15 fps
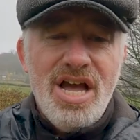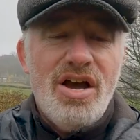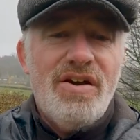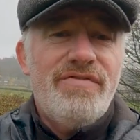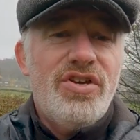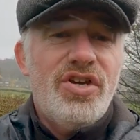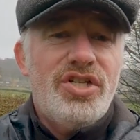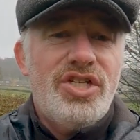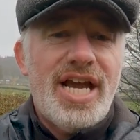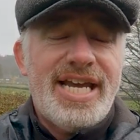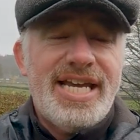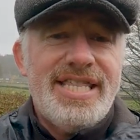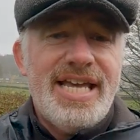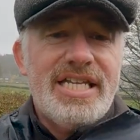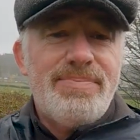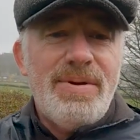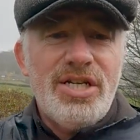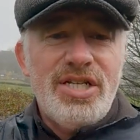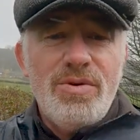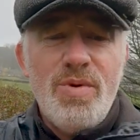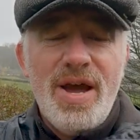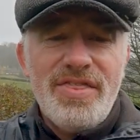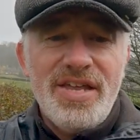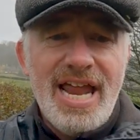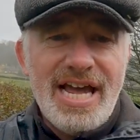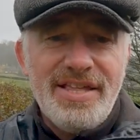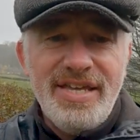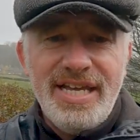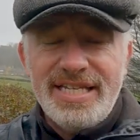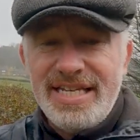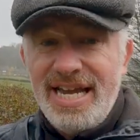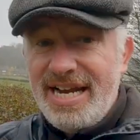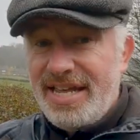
of your jacket there, especially in weather like this.